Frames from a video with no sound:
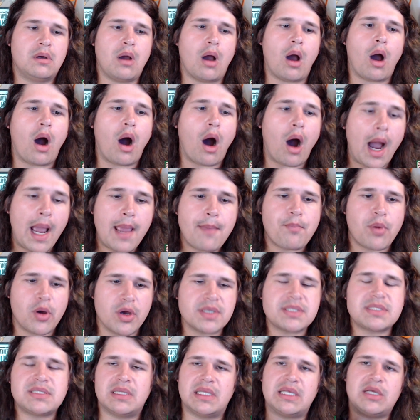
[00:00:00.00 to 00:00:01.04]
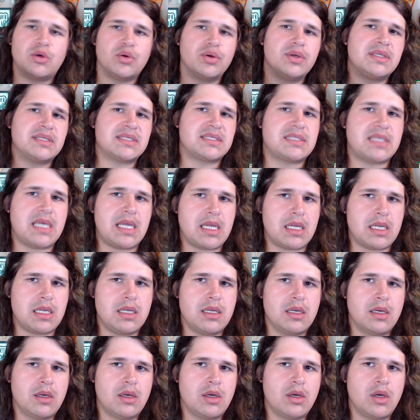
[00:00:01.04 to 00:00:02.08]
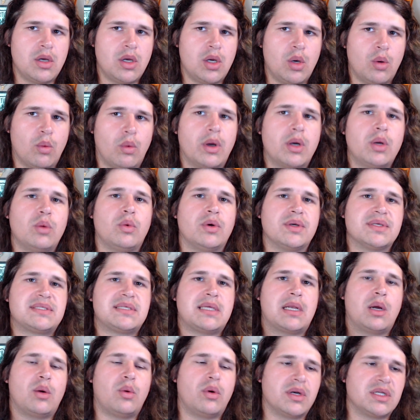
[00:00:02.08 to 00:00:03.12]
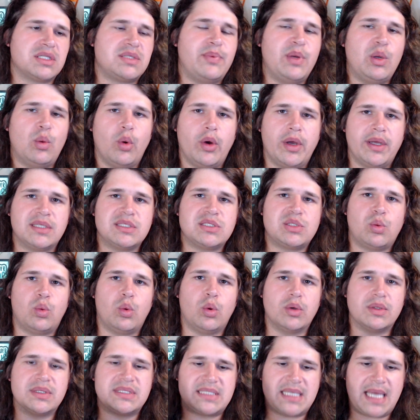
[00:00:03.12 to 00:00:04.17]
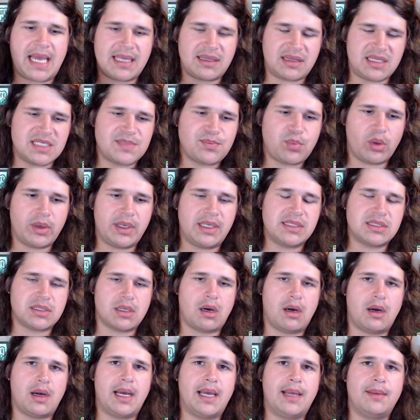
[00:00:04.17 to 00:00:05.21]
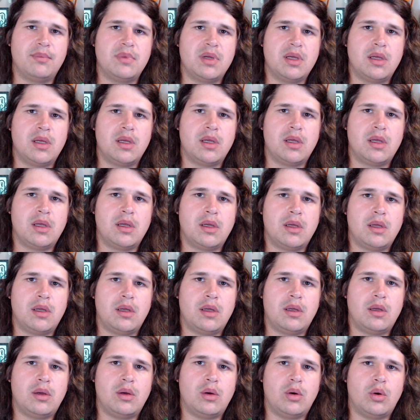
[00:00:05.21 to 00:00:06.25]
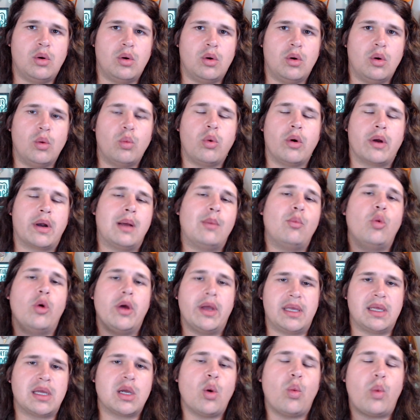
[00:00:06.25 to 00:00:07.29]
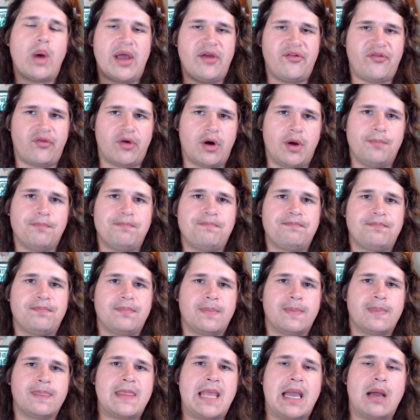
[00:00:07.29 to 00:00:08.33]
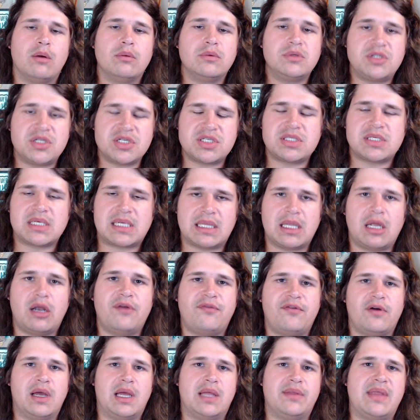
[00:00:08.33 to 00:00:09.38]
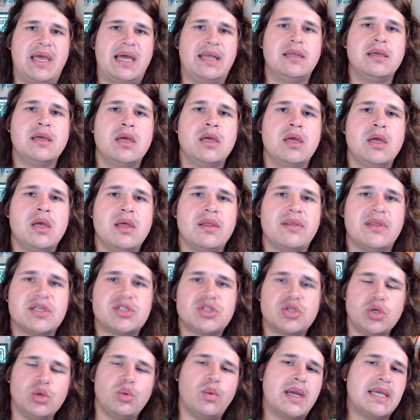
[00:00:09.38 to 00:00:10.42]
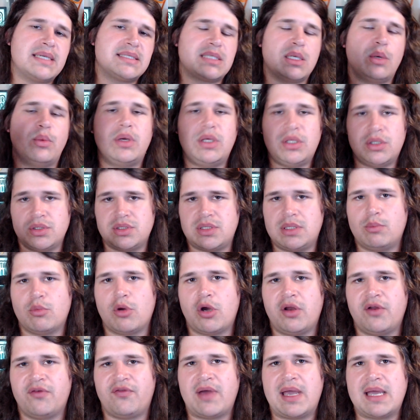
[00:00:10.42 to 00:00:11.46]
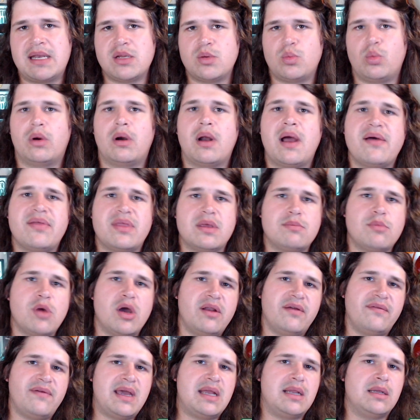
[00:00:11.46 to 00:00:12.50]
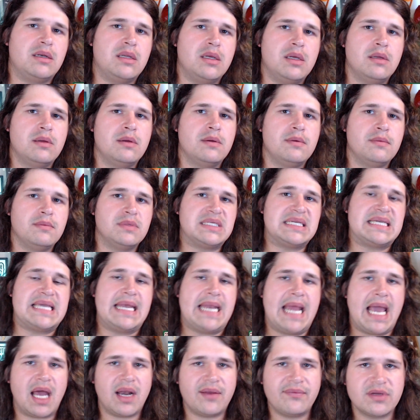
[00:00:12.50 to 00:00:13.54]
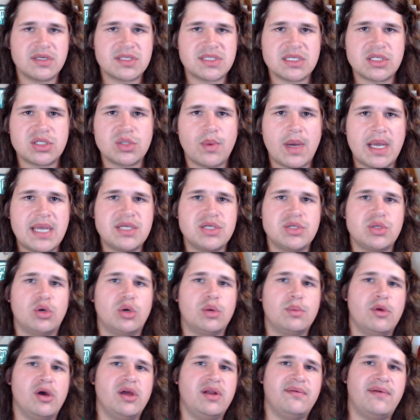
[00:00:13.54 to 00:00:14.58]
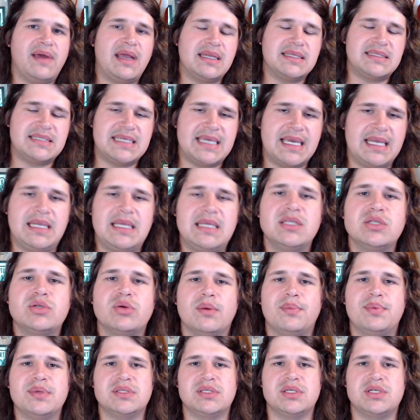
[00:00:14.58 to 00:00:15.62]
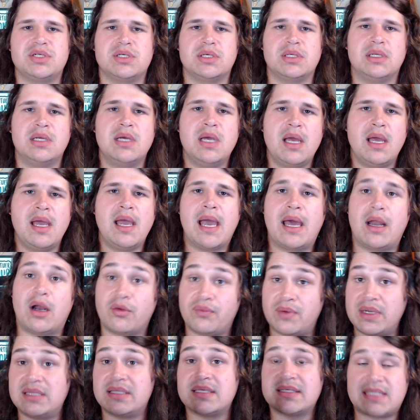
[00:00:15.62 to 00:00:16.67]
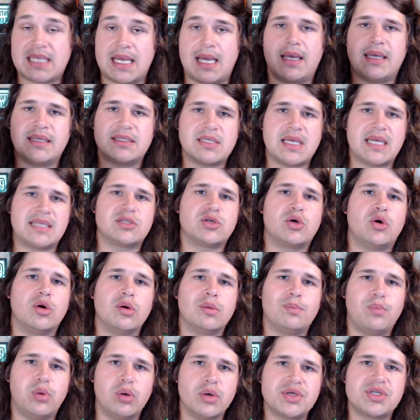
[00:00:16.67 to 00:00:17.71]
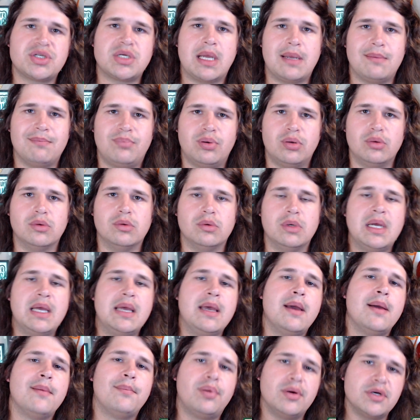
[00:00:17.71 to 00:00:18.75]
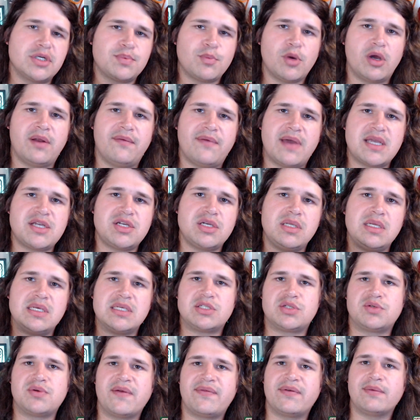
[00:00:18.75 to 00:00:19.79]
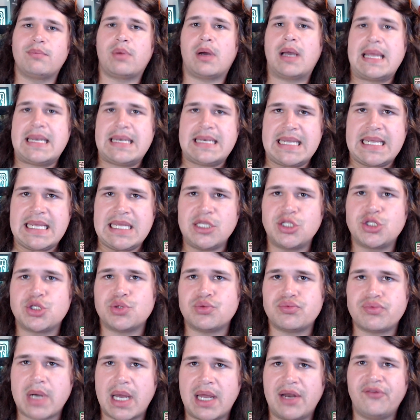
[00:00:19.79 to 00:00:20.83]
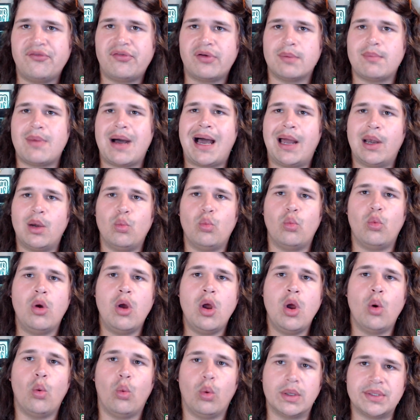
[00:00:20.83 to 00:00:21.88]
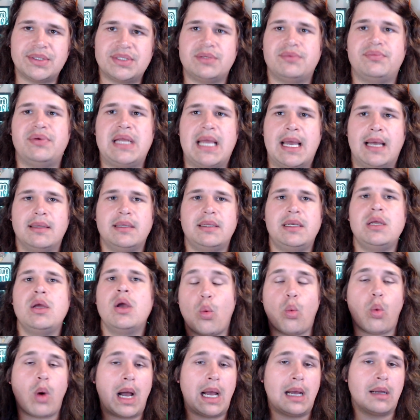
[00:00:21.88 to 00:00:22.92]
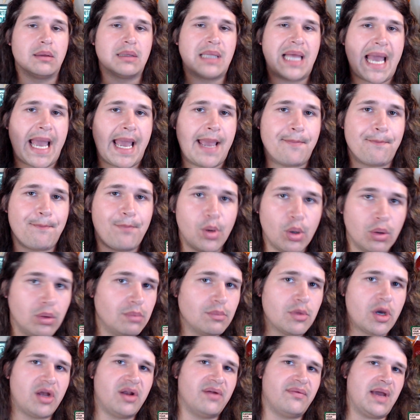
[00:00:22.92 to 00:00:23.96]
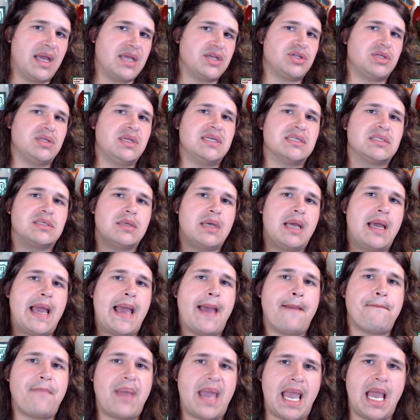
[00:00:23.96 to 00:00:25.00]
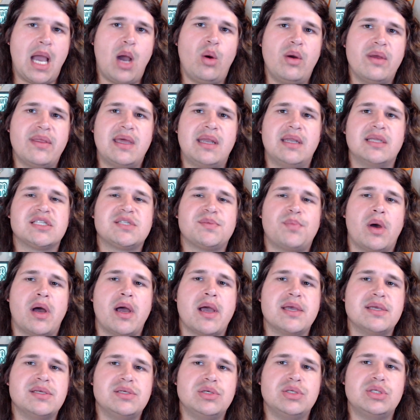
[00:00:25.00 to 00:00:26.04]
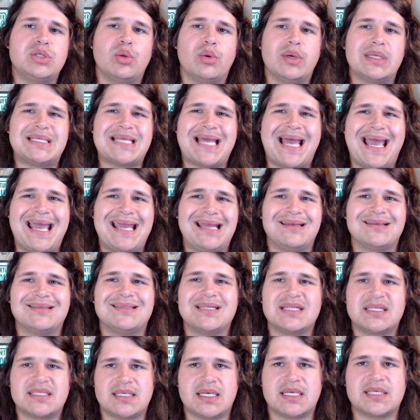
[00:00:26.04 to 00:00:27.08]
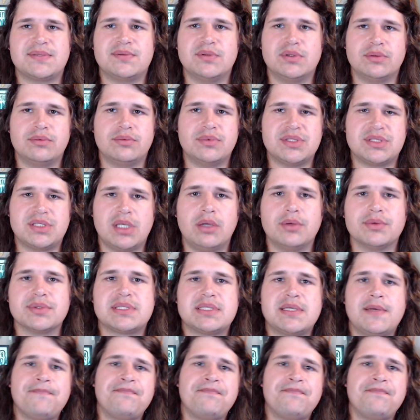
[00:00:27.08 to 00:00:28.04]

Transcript: I personally couldn't see what it was that I wanted to be working towards at this point in time, or what I'm working away from. Now, just to clarify on that, there's 2 ways that we're usually motivated. We're either motivated to get out of a situation or motivated to get into a position. And I'll read this out. It's called push and pull. Push motivation is driven by a need to run from unwanted reality, while a pull motivation is a power that inspires you to attain successful results.